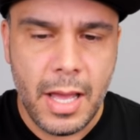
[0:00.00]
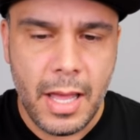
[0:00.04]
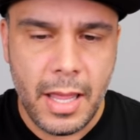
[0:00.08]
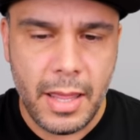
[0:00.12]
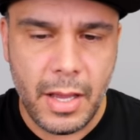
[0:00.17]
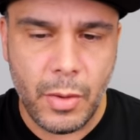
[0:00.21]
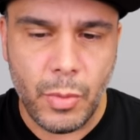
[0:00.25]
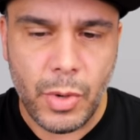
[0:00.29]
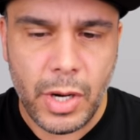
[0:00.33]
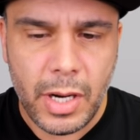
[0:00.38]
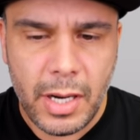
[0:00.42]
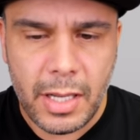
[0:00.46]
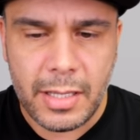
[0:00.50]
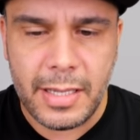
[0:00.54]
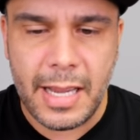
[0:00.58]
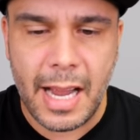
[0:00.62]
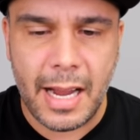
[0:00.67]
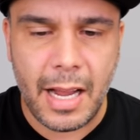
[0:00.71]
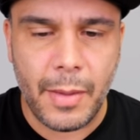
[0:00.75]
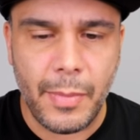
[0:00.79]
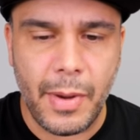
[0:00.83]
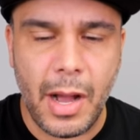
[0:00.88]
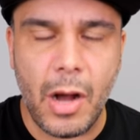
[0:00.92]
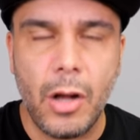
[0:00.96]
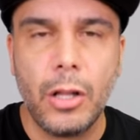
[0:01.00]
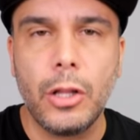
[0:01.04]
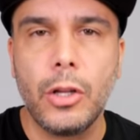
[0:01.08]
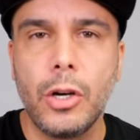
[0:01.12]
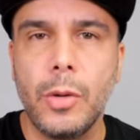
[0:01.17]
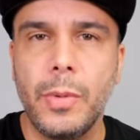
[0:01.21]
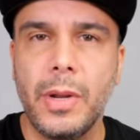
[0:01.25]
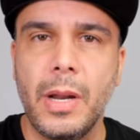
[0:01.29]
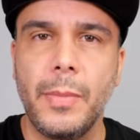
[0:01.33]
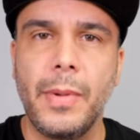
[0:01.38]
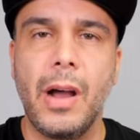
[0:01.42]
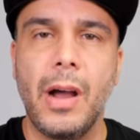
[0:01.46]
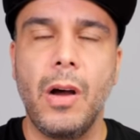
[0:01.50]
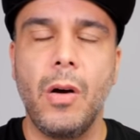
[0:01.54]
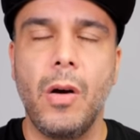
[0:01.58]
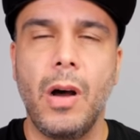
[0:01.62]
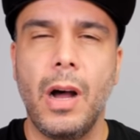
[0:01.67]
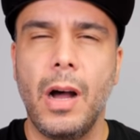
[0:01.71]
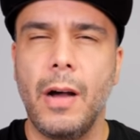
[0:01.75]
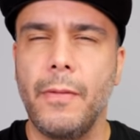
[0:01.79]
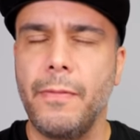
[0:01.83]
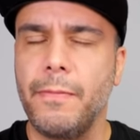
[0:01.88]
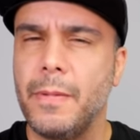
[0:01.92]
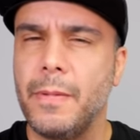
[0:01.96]
Then we're gonna talk about a little bit
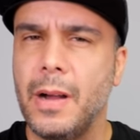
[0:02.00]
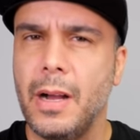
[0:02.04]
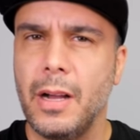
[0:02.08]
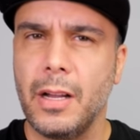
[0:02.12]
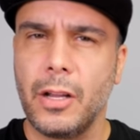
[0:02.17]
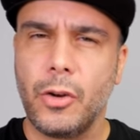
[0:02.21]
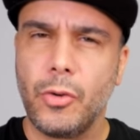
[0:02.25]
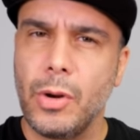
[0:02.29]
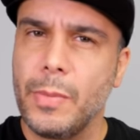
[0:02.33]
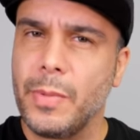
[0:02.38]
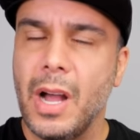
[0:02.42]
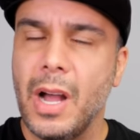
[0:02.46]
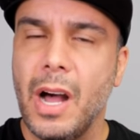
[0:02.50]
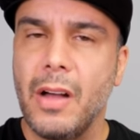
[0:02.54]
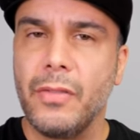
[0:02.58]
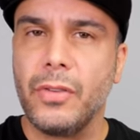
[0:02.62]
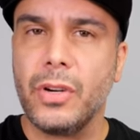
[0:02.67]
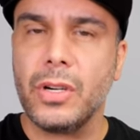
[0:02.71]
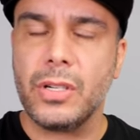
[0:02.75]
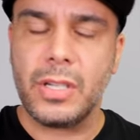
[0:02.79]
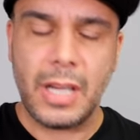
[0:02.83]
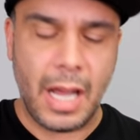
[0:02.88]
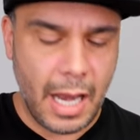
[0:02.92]
about grip covers.